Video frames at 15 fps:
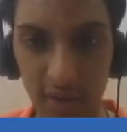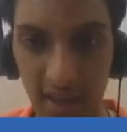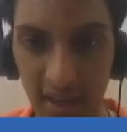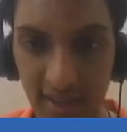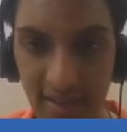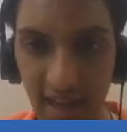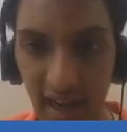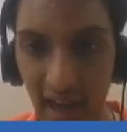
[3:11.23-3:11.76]

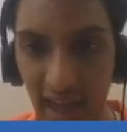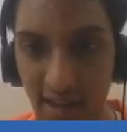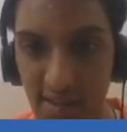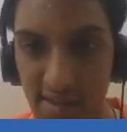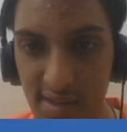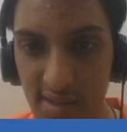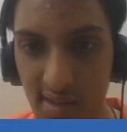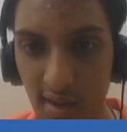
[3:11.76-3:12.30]
In the
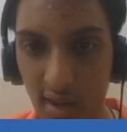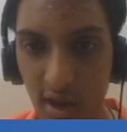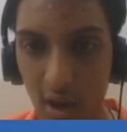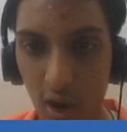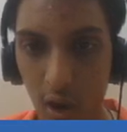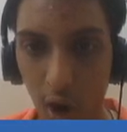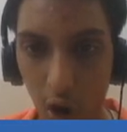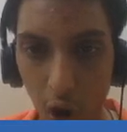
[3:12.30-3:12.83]
lungs,
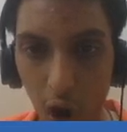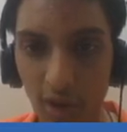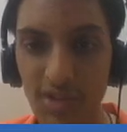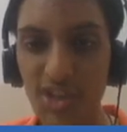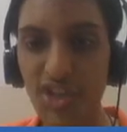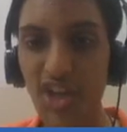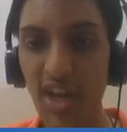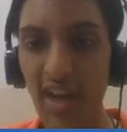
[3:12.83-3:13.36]

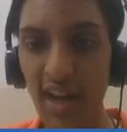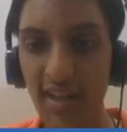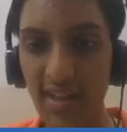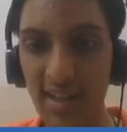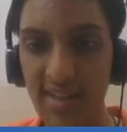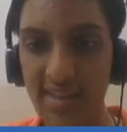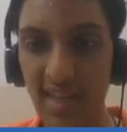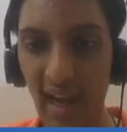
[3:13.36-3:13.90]
oxygen
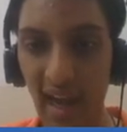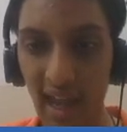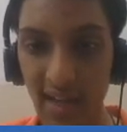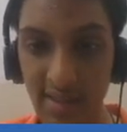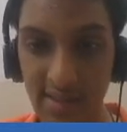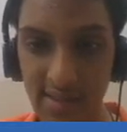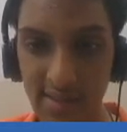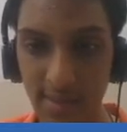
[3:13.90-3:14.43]
enters the
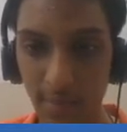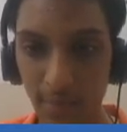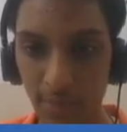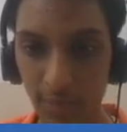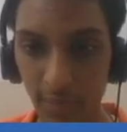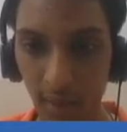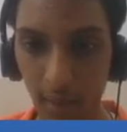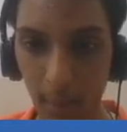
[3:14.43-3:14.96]
lungs,
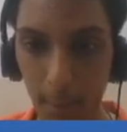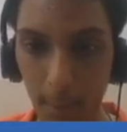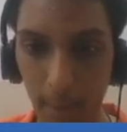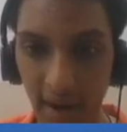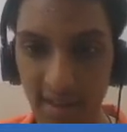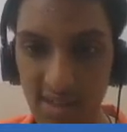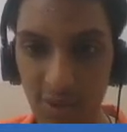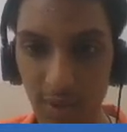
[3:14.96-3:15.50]

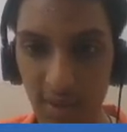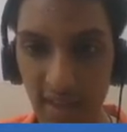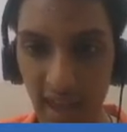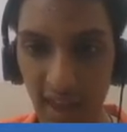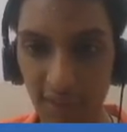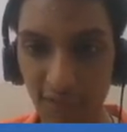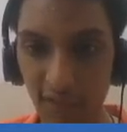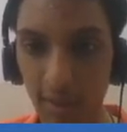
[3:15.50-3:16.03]
binds with
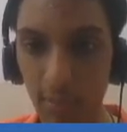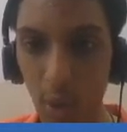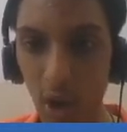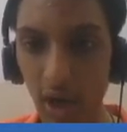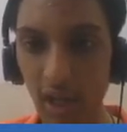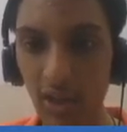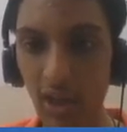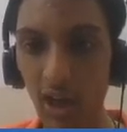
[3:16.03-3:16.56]
every
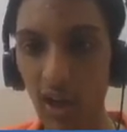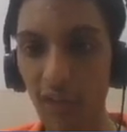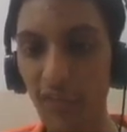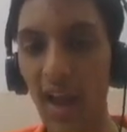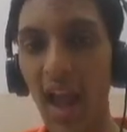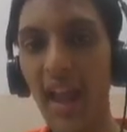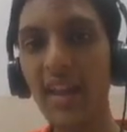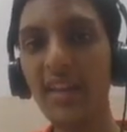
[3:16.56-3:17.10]
molecule of
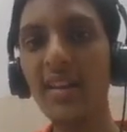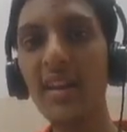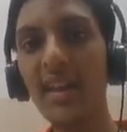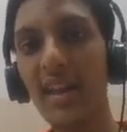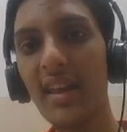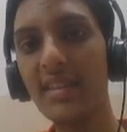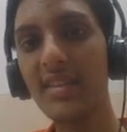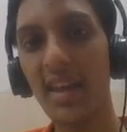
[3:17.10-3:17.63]
iron
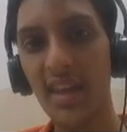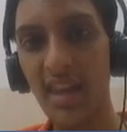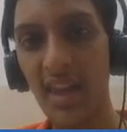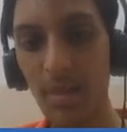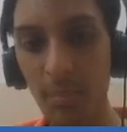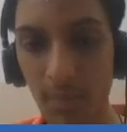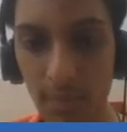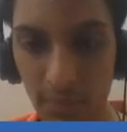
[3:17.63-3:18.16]
in the heme.